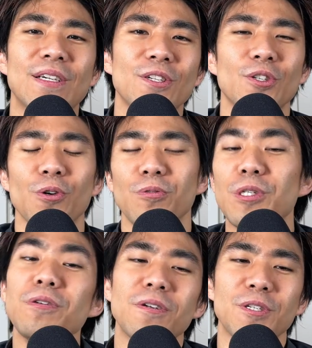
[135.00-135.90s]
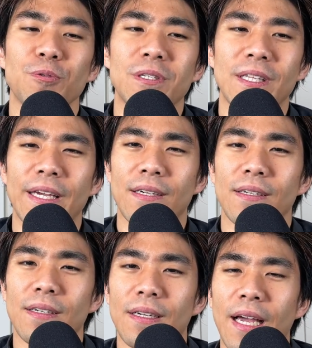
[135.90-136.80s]
So New Year's was like
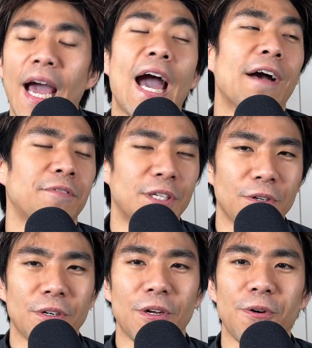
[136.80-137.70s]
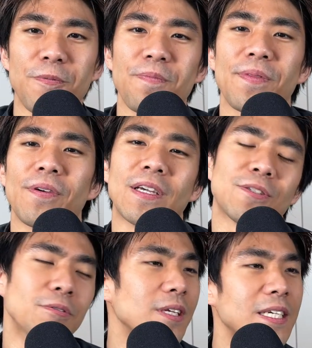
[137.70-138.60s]
half a year ago. Okay,
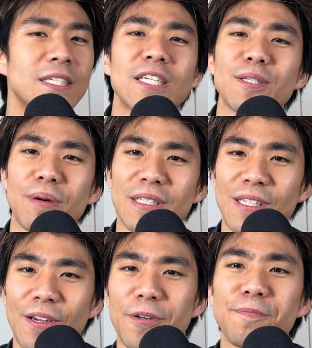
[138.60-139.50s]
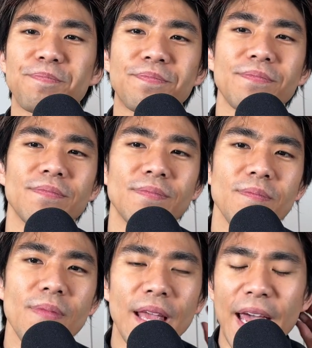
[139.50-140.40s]
so it was like 6 months ago.
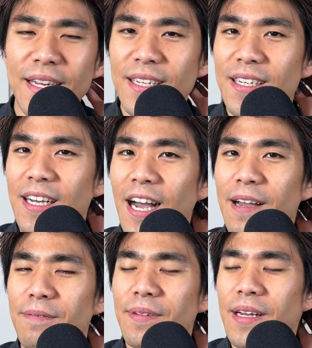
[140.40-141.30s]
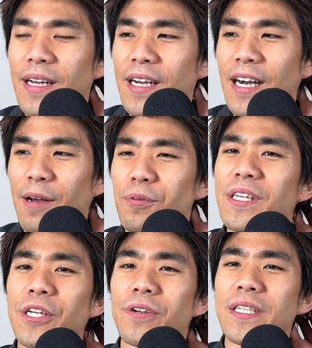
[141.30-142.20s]
And I'm really
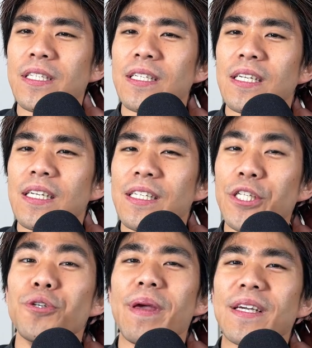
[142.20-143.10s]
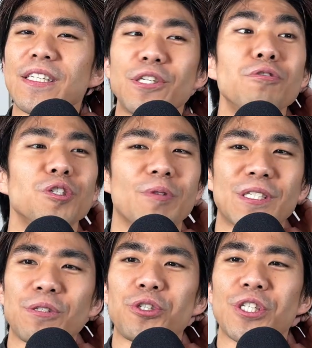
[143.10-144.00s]
curious, did you make a New Year's
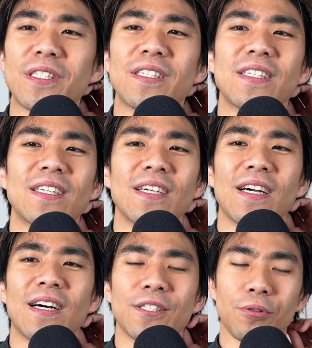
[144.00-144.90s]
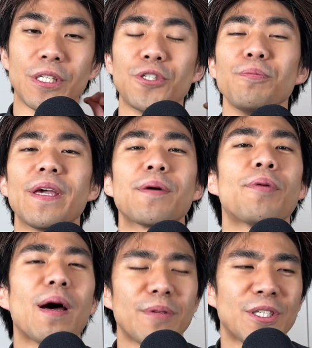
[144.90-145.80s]
resolution? So did you make a
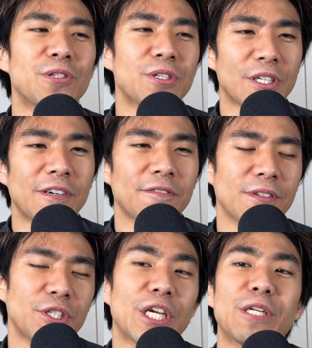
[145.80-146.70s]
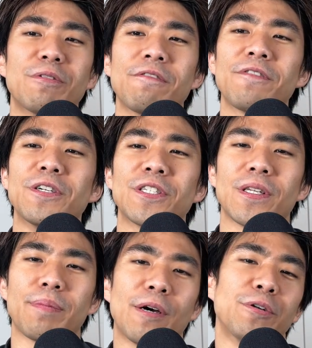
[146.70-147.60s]
promise to yourself on January 1st
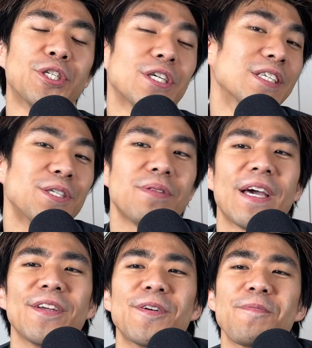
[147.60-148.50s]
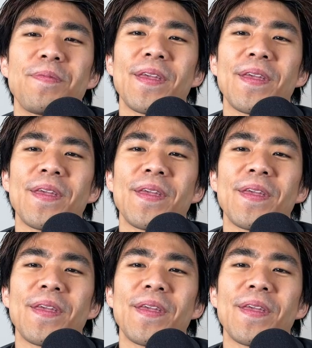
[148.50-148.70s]
about what you're going to do that year?